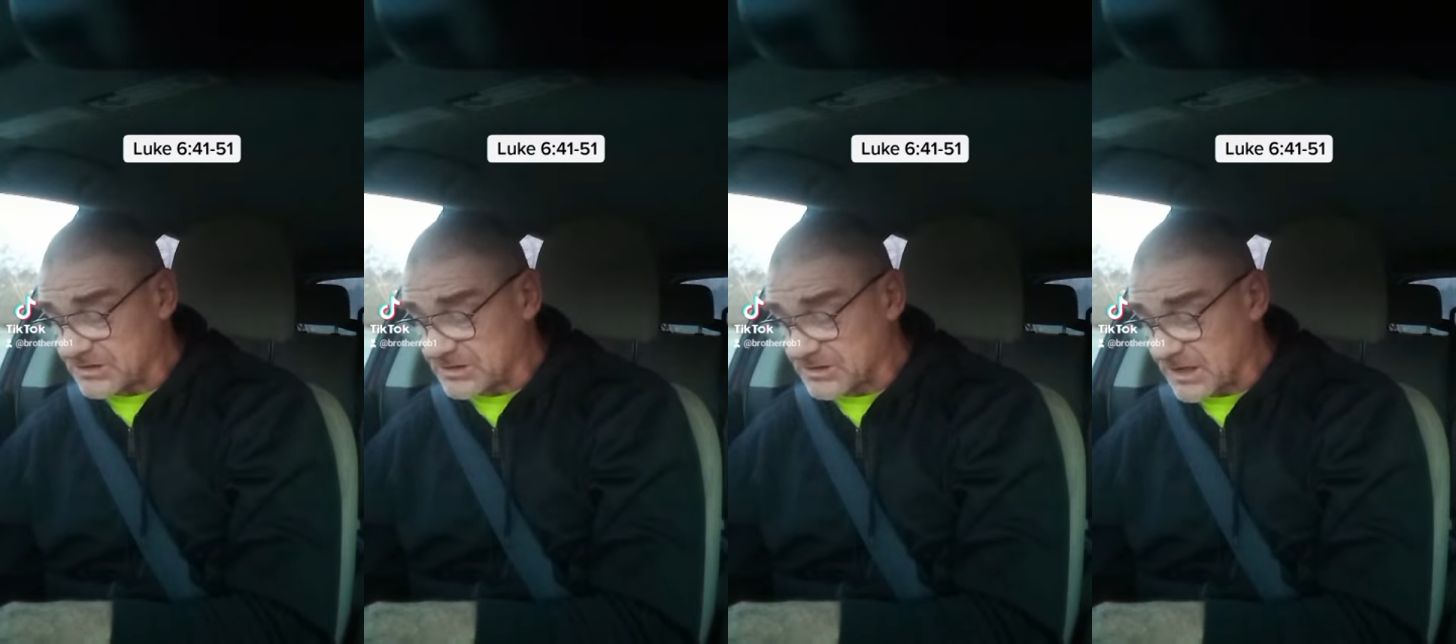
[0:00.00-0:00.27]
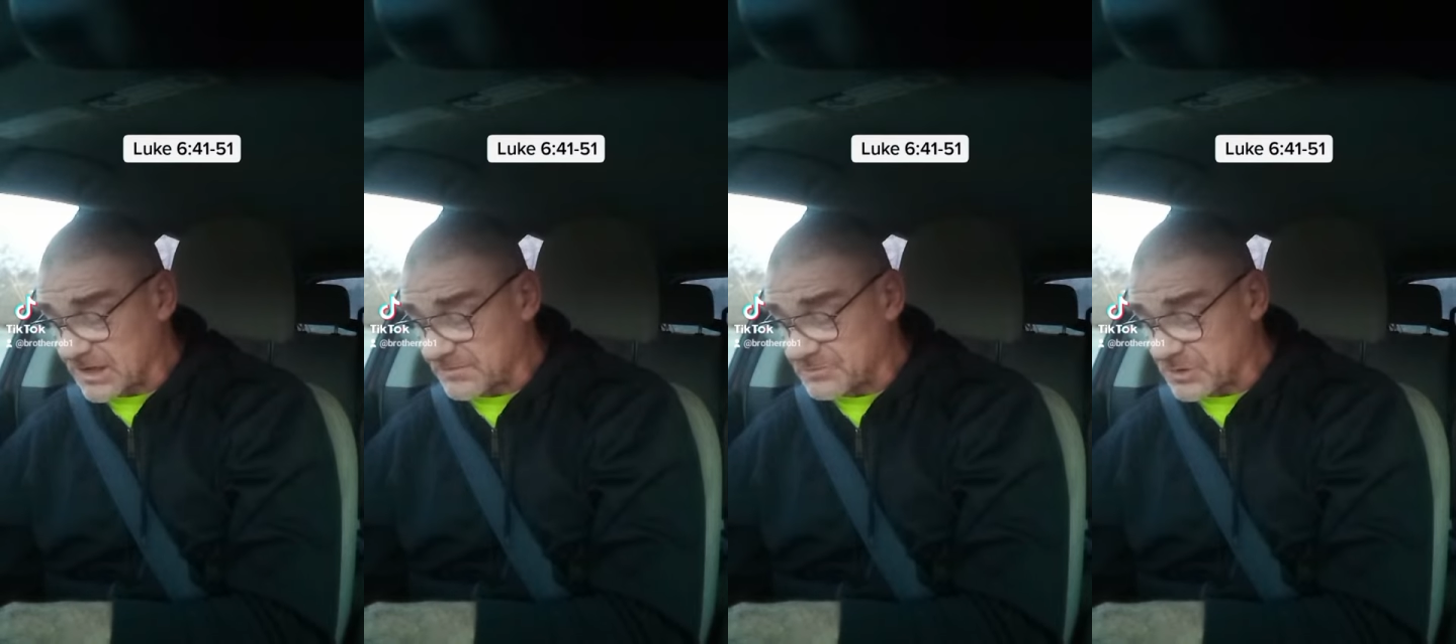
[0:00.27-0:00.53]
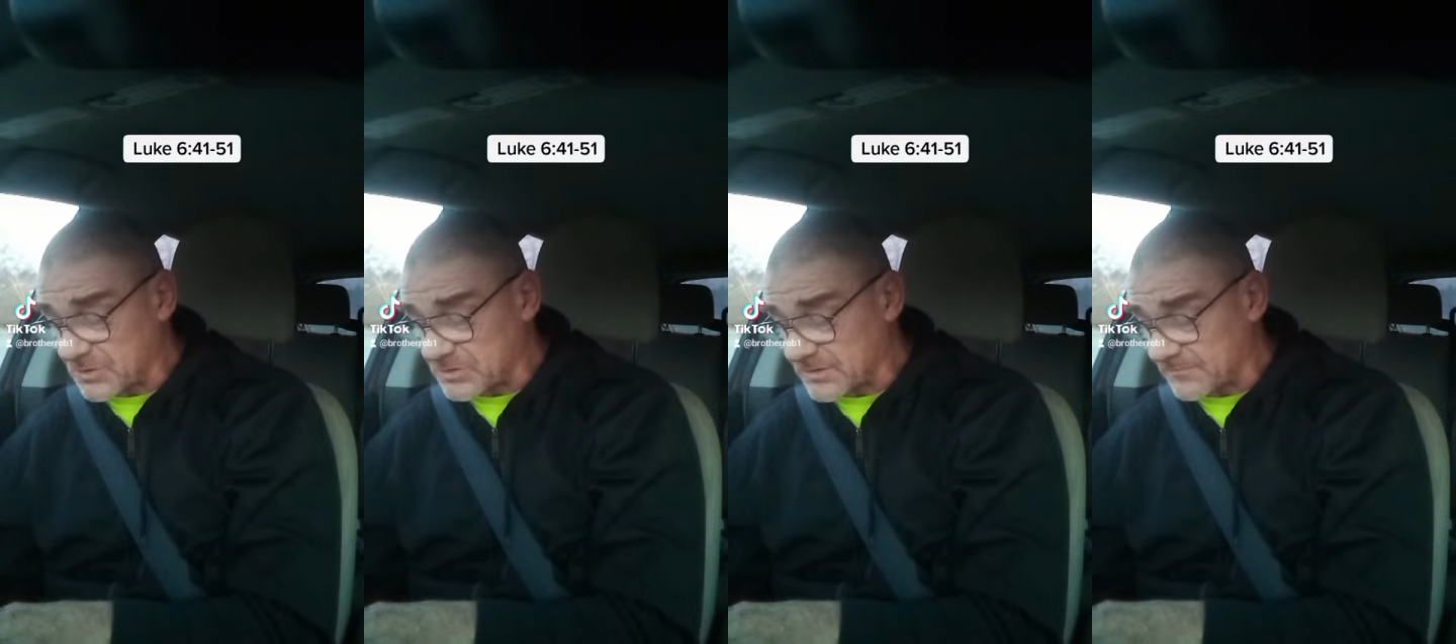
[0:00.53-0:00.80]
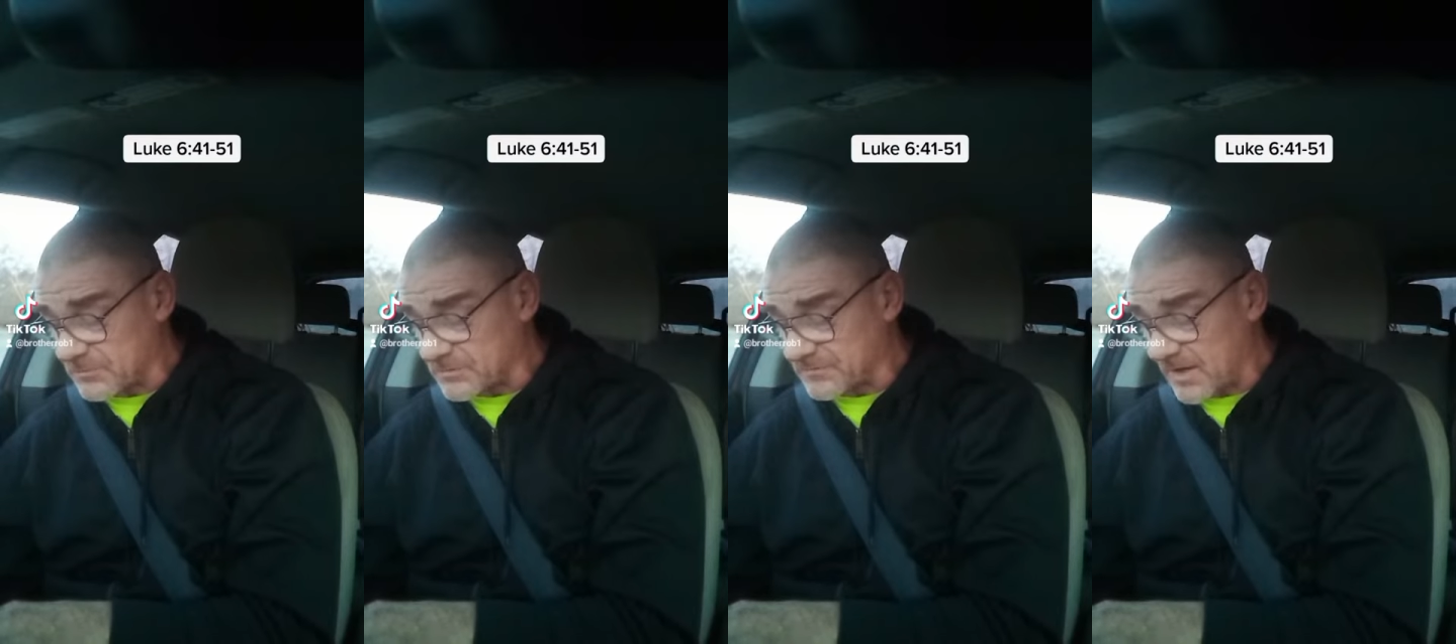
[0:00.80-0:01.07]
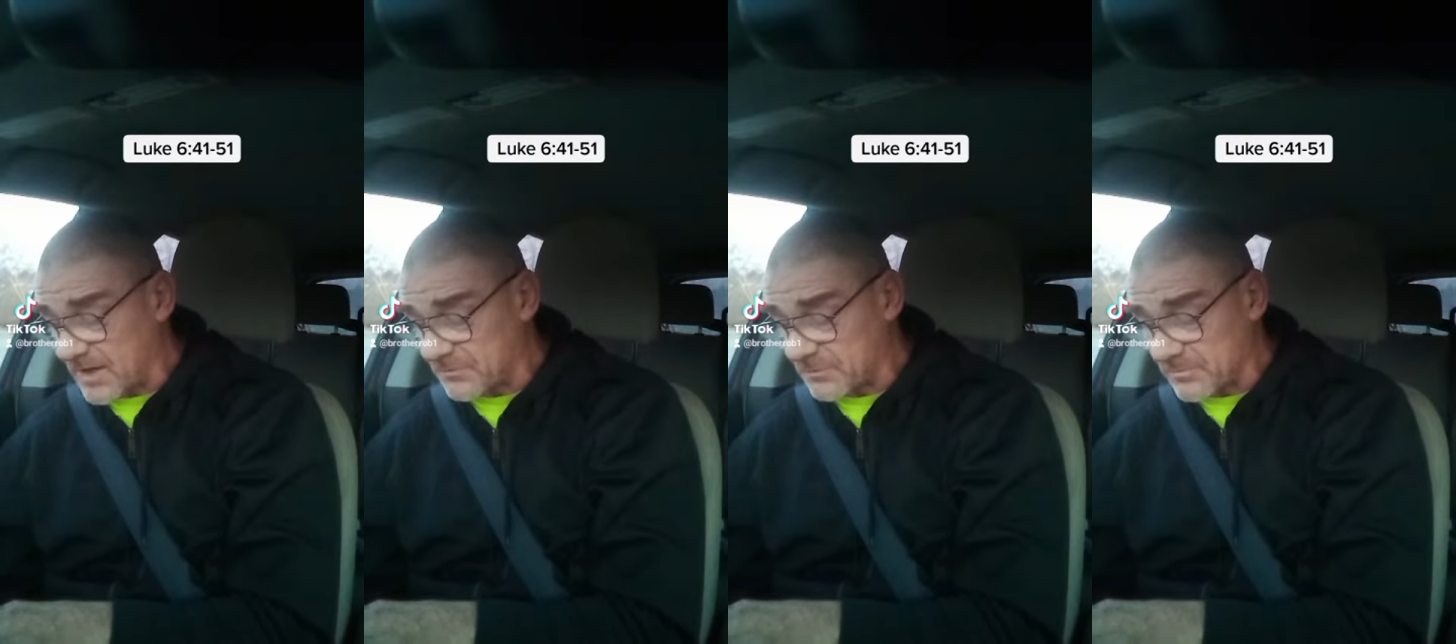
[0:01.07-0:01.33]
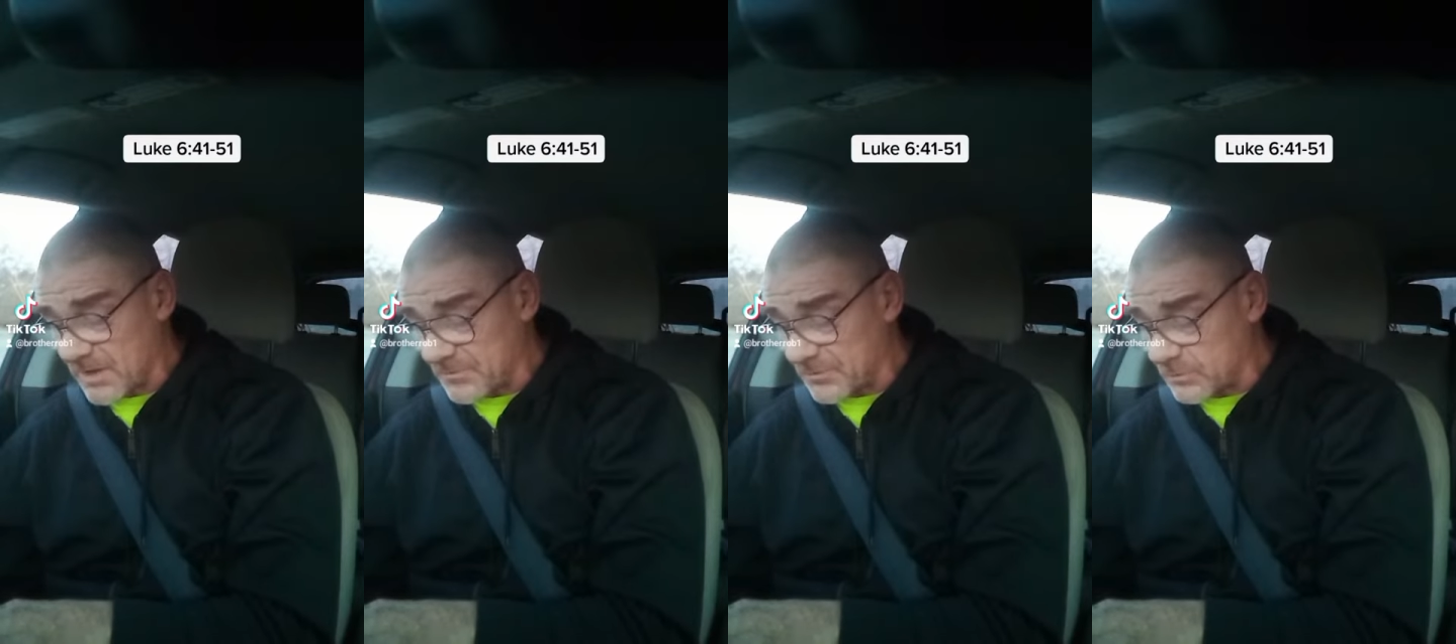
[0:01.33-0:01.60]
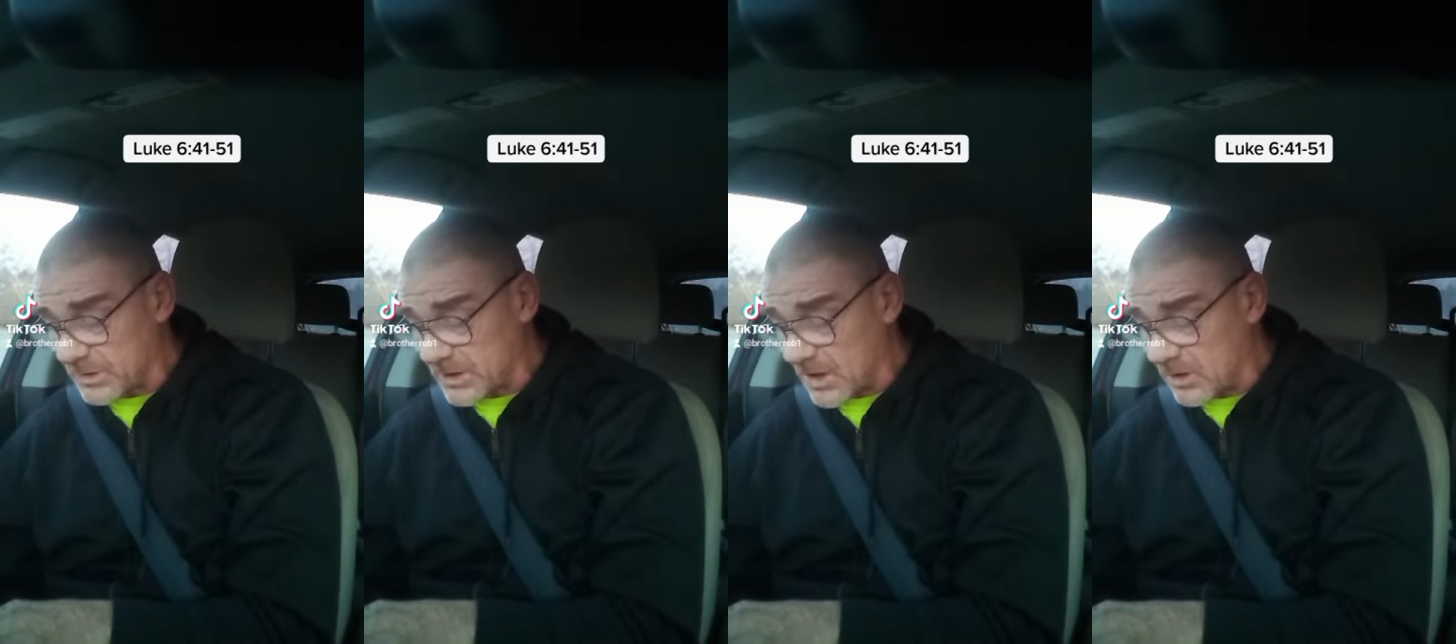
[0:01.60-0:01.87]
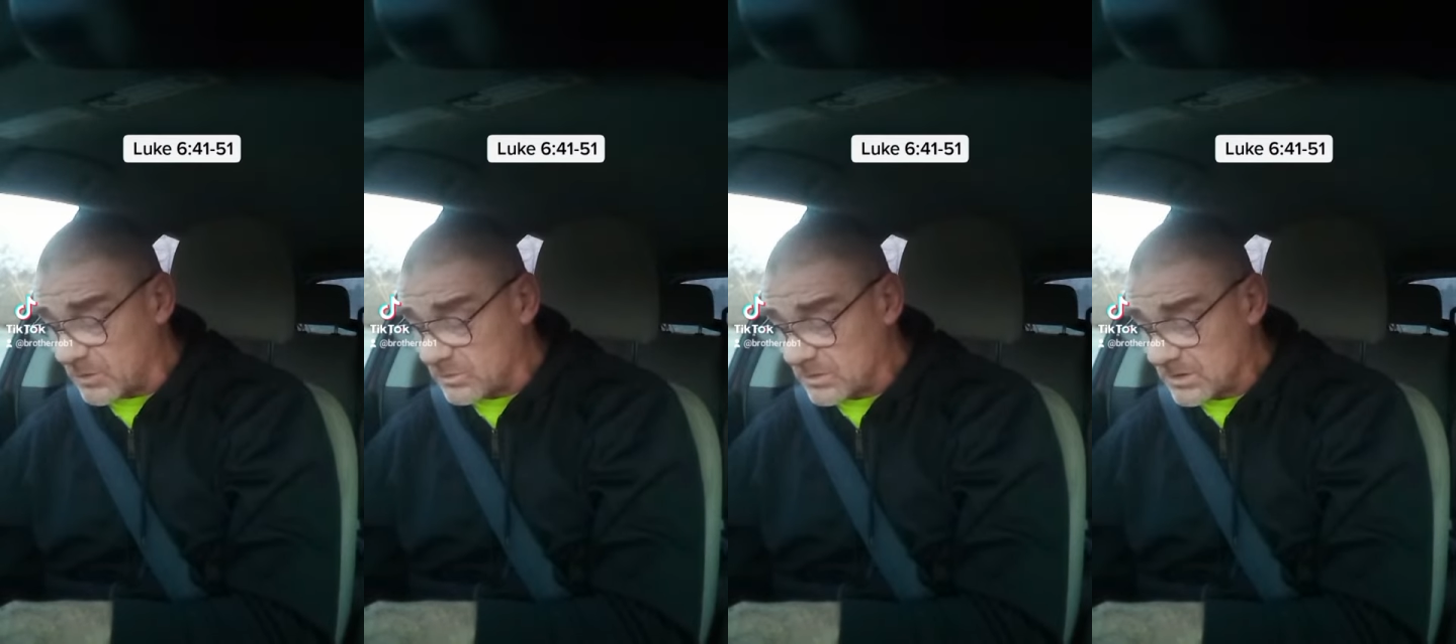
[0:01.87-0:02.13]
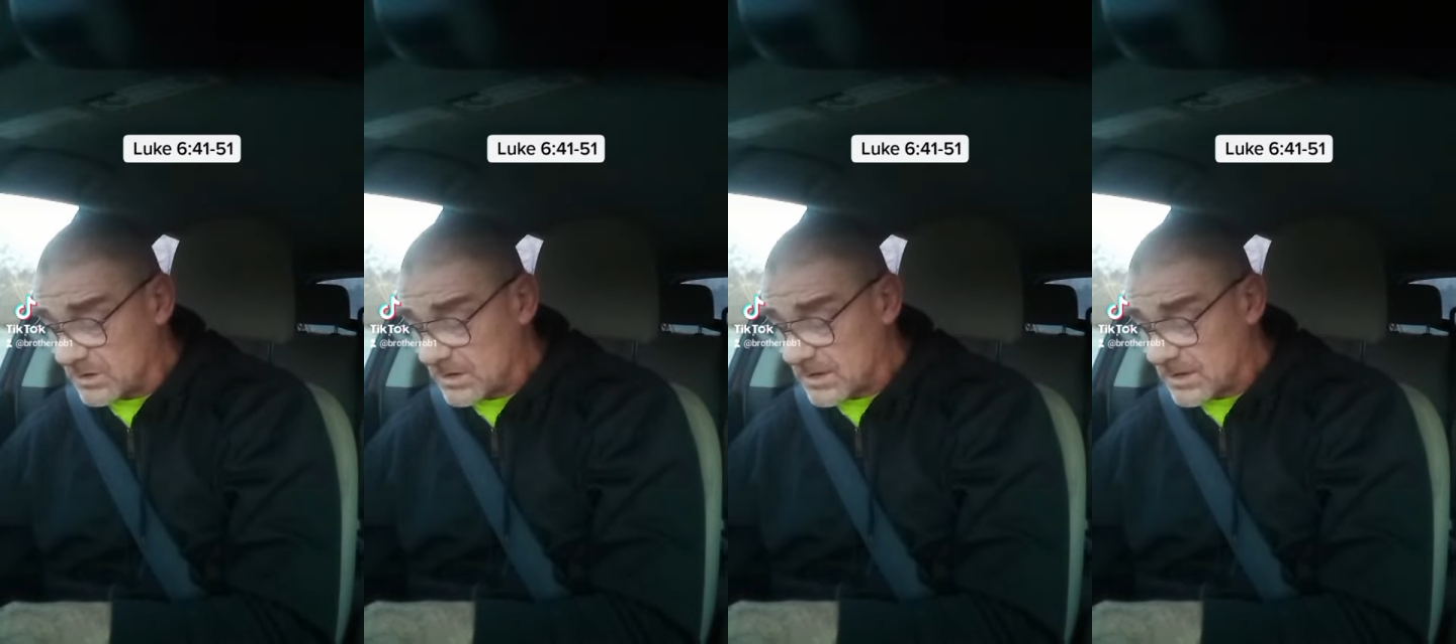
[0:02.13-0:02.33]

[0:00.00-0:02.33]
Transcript: the son of Joseph, whose father and mother we know?